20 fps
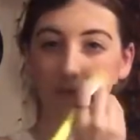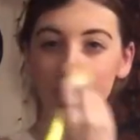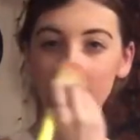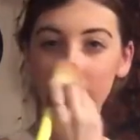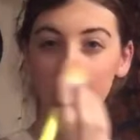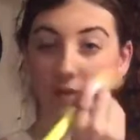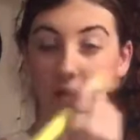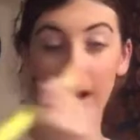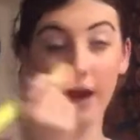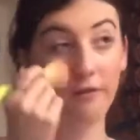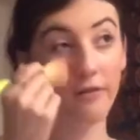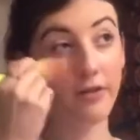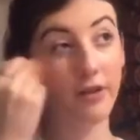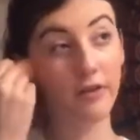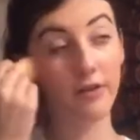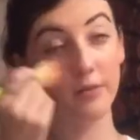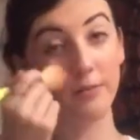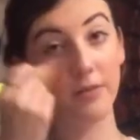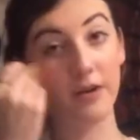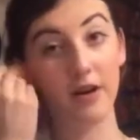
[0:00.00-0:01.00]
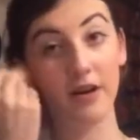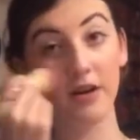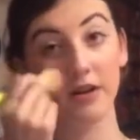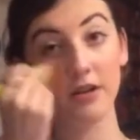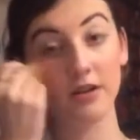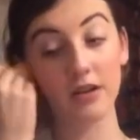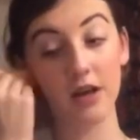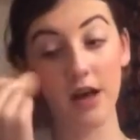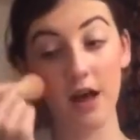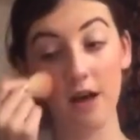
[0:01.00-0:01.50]
I have another
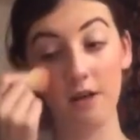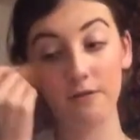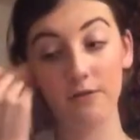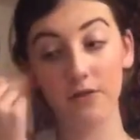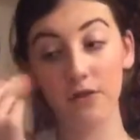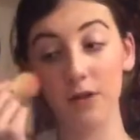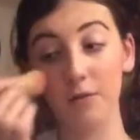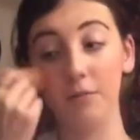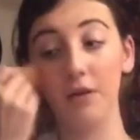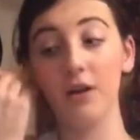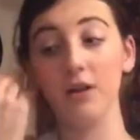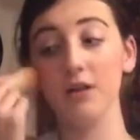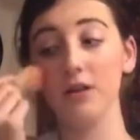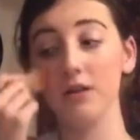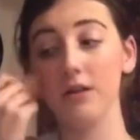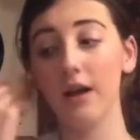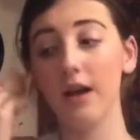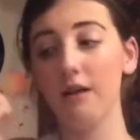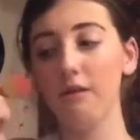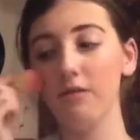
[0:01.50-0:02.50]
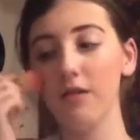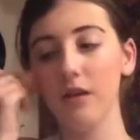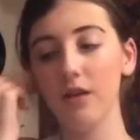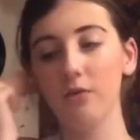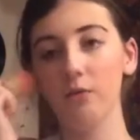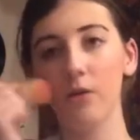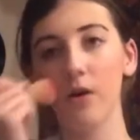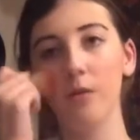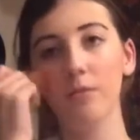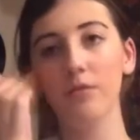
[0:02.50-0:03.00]
brush. I have two brushes. I have
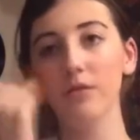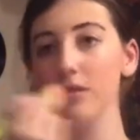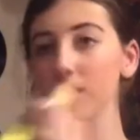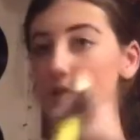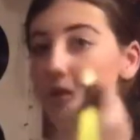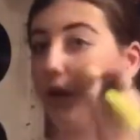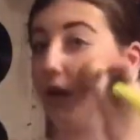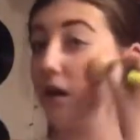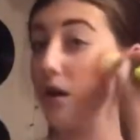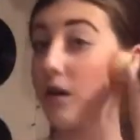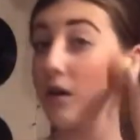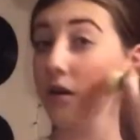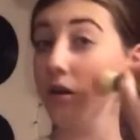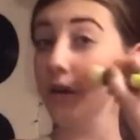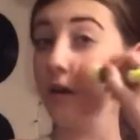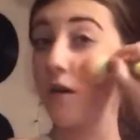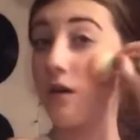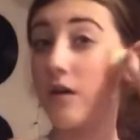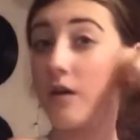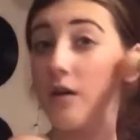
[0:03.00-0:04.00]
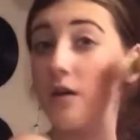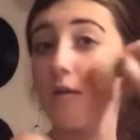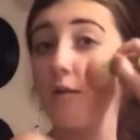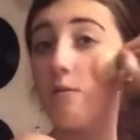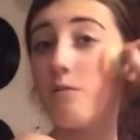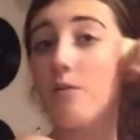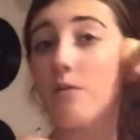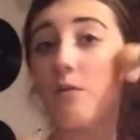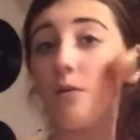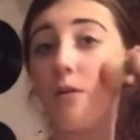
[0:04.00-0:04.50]
this one, which is like
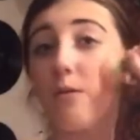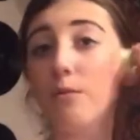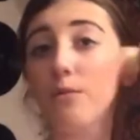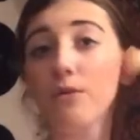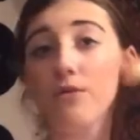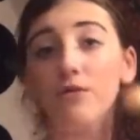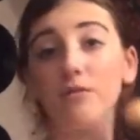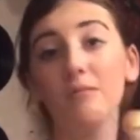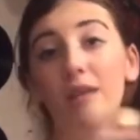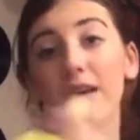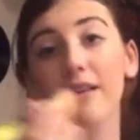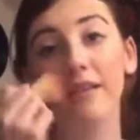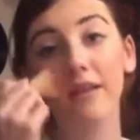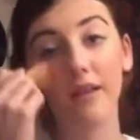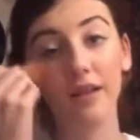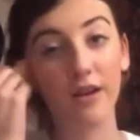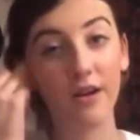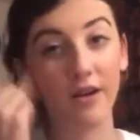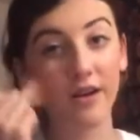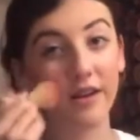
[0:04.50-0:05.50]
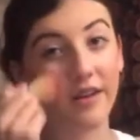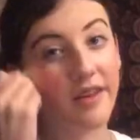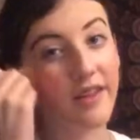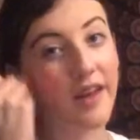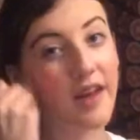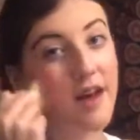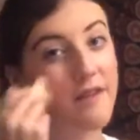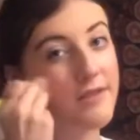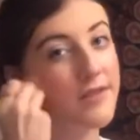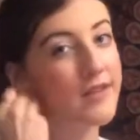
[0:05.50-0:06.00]
for a more dramatic look, and then I
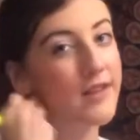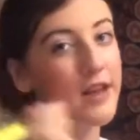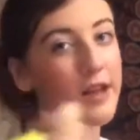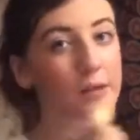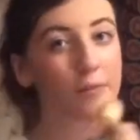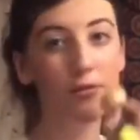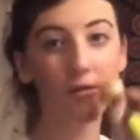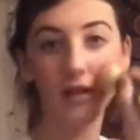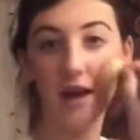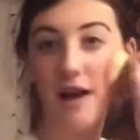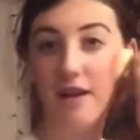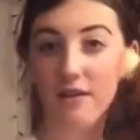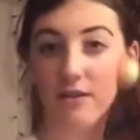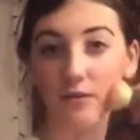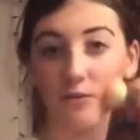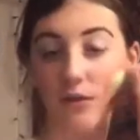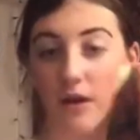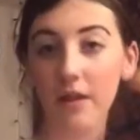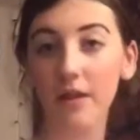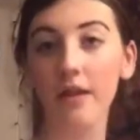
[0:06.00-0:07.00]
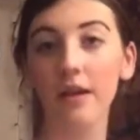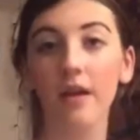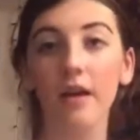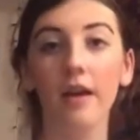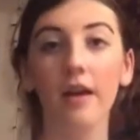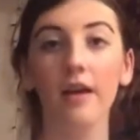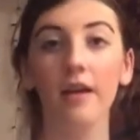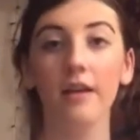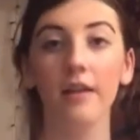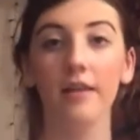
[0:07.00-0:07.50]
have a slightly more natural one.
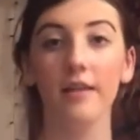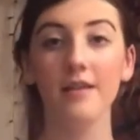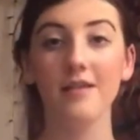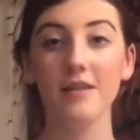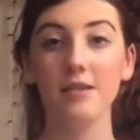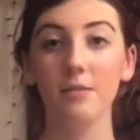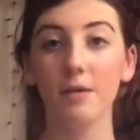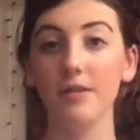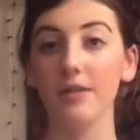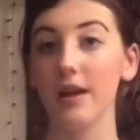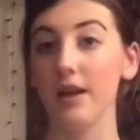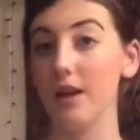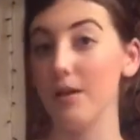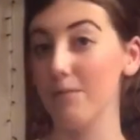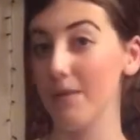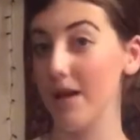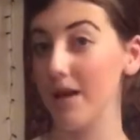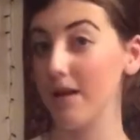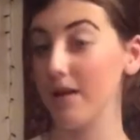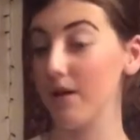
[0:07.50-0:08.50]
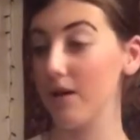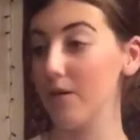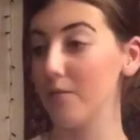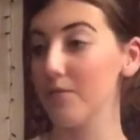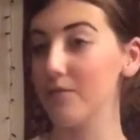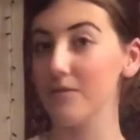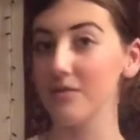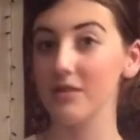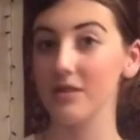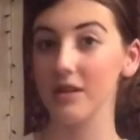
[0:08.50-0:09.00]
This is my daily makeup
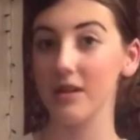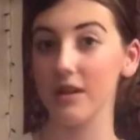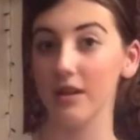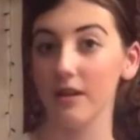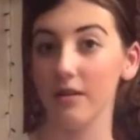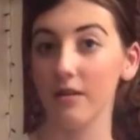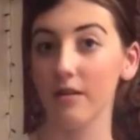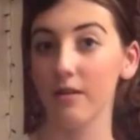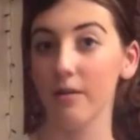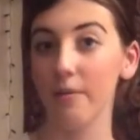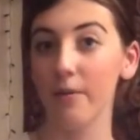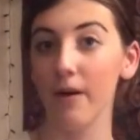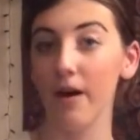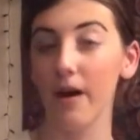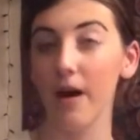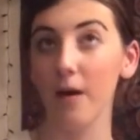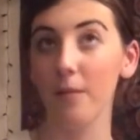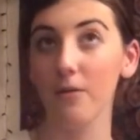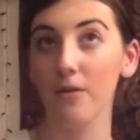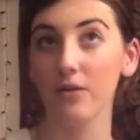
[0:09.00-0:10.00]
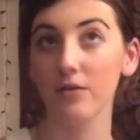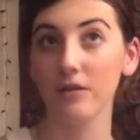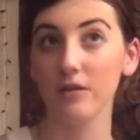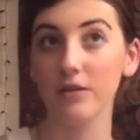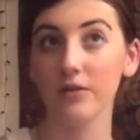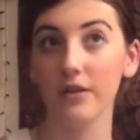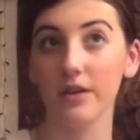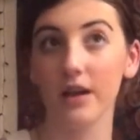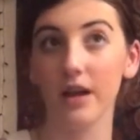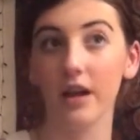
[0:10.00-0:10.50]
routine, but I'm also
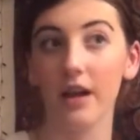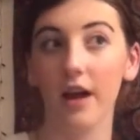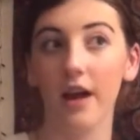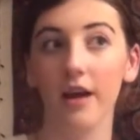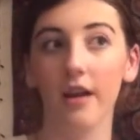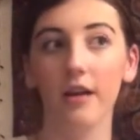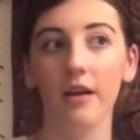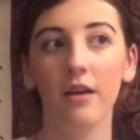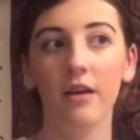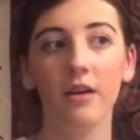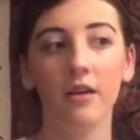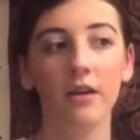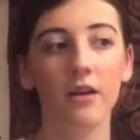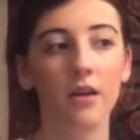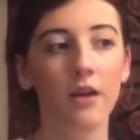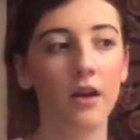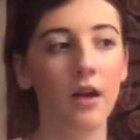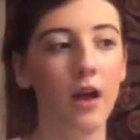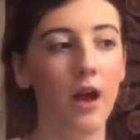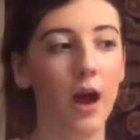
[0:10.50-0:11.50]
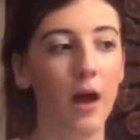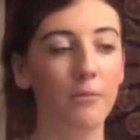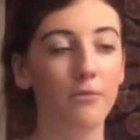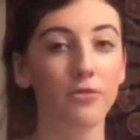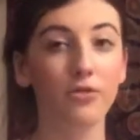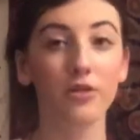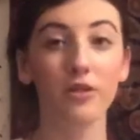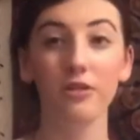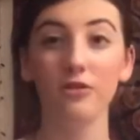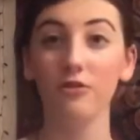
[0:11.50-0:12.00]
doing it like, I'm not
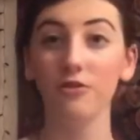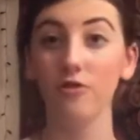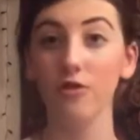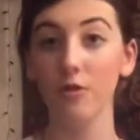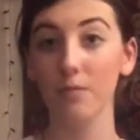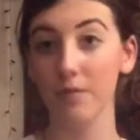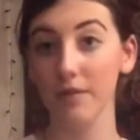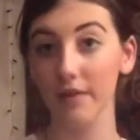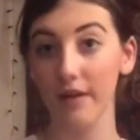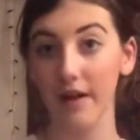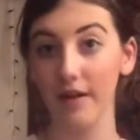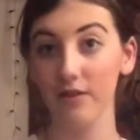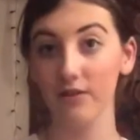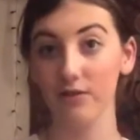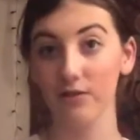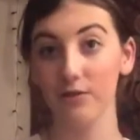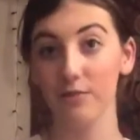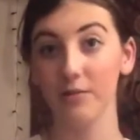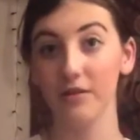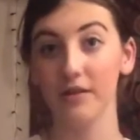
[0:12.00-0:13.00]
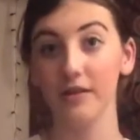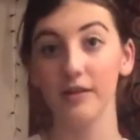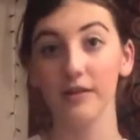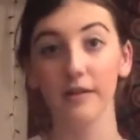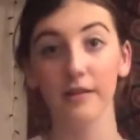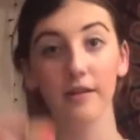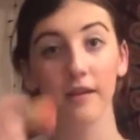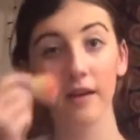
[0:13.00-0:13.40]
doing super natural because